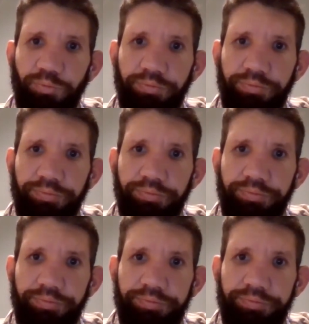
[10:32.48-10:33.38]

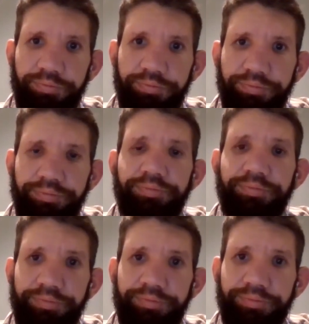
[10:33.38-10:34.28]

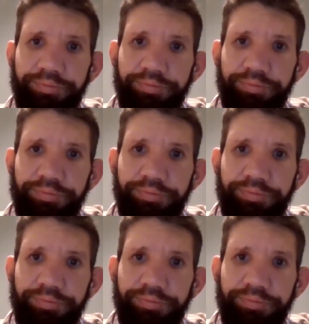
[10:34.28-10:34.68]
(not speaking)